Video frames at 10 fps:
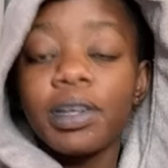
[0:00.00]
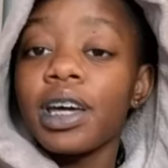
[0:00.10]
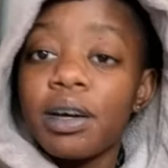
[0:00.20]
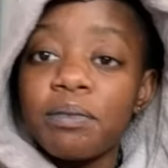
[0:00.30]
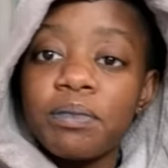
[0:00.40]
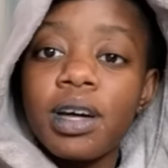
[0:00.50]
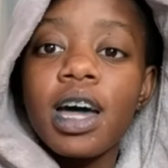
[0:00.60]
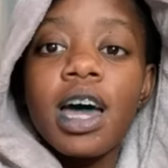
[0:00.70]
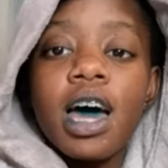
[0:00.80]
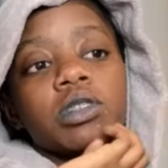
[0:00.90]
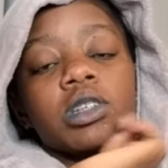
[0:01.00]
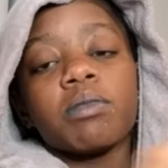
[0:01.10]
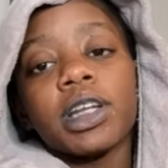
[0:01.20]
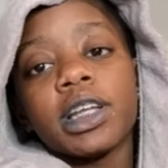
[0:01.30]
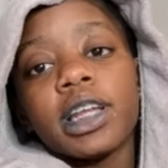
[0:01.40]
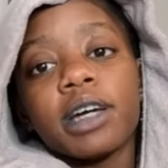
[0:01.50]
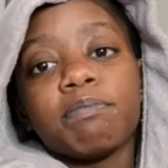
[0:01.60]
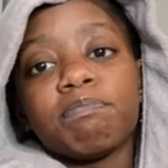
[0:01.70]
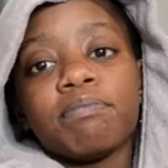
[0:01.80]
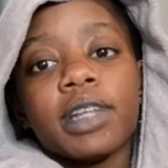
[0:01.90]
p.m. It's a Monday
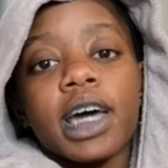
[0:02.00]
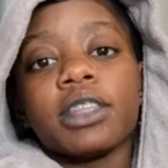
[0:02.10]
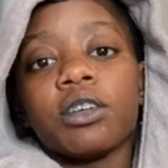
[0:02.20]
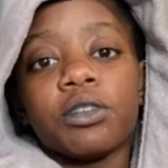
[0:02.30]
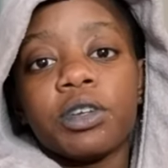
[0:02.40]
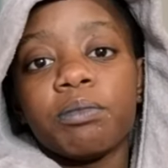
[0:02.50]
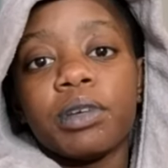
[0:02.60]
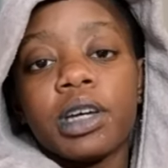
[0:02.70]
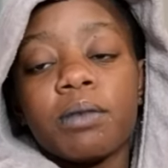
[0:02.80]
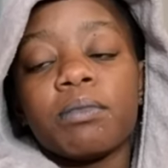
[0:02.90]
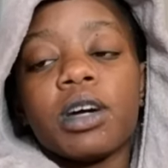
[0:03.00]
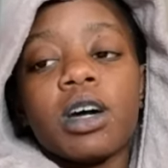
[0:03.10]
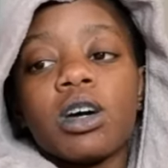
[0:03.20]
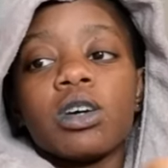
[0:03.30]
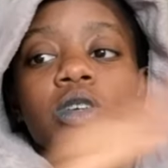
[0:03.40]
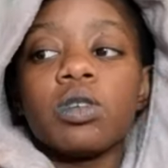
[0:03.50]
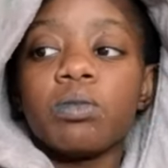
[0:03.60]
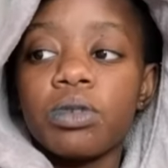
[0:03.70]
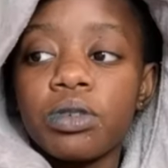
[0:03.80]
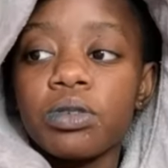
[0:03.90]
night, 9:33 p.m.
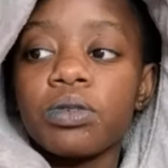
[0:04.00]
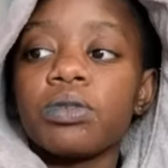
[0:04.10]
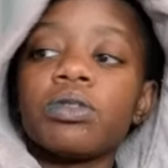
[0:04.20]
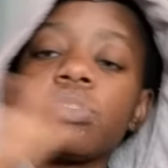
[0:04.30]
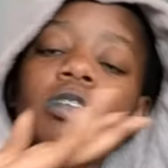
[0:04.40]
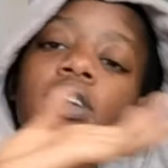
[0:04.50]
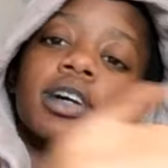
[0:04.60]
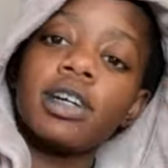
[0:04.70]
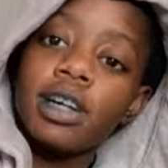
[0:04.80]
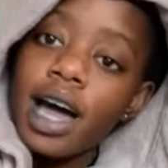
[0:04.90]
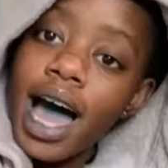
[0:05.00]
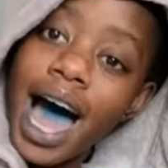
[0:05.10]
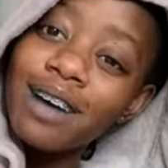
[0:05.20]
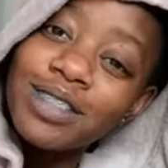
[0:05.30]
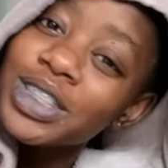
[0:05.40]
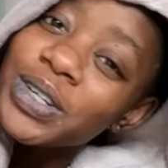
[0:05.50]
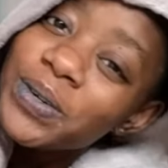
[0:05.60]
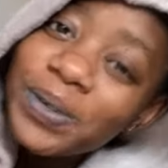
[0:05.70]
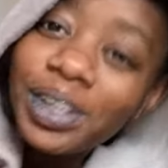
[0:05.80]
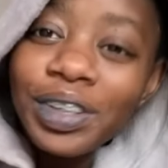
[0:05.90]
Tomorrow, I have
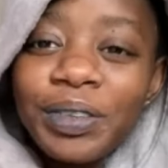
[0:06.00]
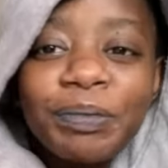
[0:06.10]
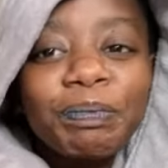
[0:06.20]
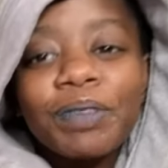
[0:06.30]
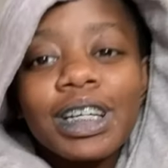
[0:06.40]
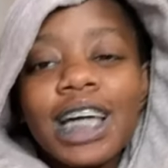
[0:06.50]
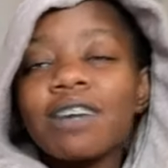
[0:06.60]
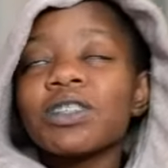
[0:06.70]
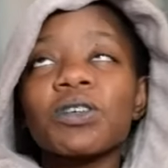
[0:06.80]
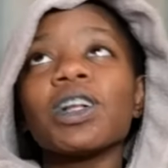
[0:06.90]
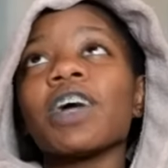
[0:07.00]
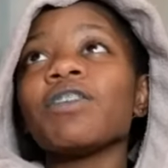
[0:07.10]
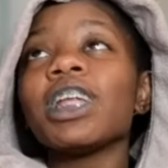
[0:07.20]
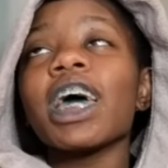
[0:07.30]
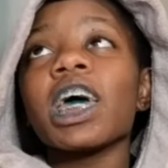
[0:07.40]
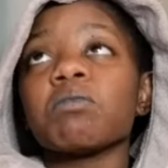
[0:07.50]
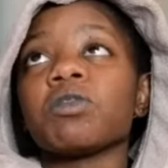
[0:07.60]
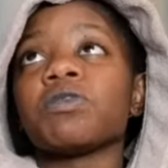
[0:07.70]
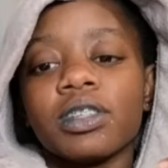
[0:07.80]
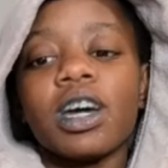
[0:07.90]
school. Because I have school every day.
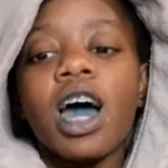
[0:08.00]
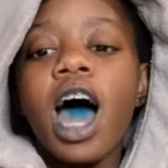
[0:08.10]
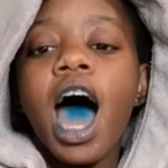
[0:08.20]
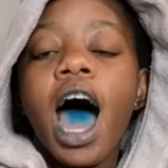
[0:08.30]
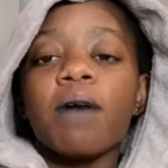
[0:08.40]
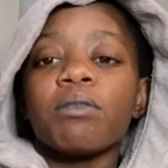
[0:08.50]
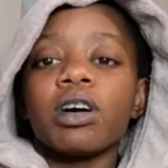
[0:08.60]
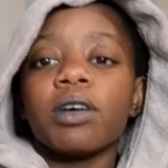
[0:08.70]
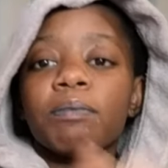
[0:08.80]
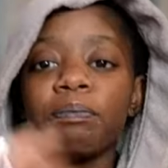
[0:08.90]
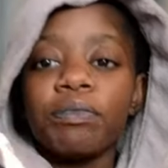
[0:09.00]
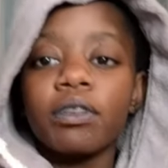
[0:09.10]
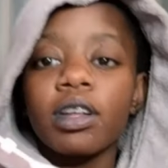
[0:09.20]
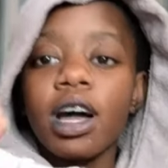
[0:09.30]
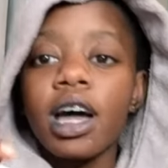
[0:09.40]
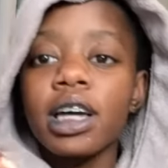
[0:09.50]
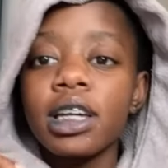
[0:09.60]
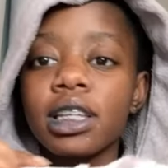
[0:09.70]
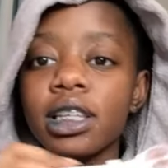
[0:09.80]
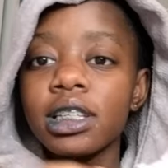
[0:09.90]
Bruh,
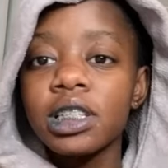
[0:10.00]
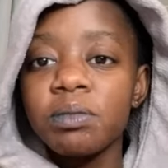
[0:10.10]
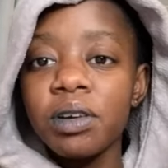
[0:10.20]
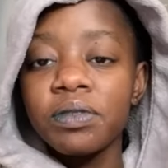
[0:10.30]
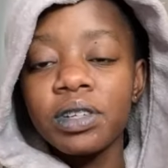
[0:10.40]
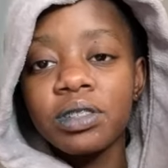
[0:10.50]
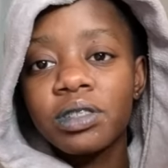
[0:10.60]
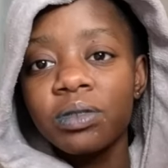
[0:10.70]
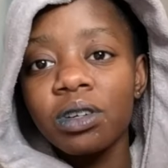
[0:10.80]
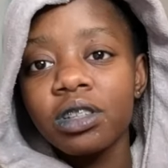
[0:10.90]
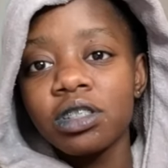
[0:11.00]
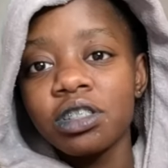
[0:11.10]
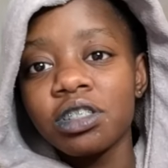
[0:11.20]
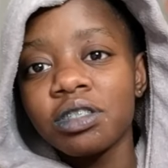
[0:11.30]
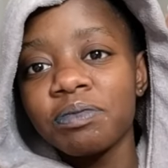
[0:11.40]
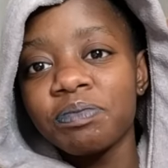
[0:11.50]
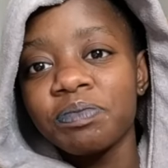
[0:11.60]
this is my friend's watch.